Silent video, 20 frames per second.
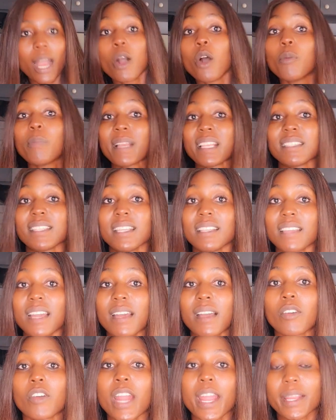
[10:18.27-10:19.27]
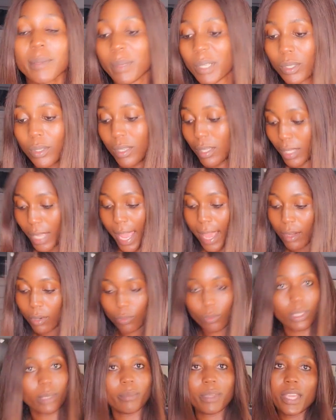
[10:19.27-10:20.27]
I hope I say that right, because I
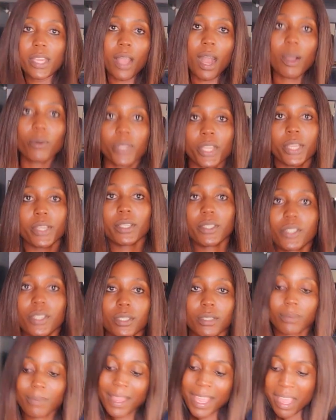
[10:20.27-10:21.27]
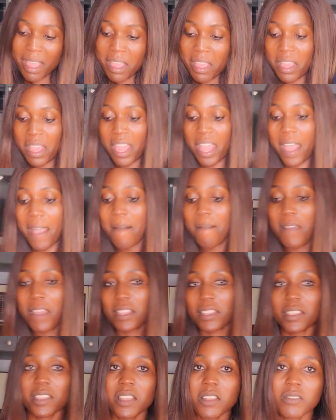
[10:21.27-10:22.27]
don't want to be out here just
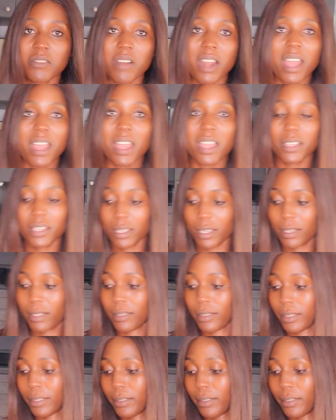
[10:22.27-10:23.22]
evisceration,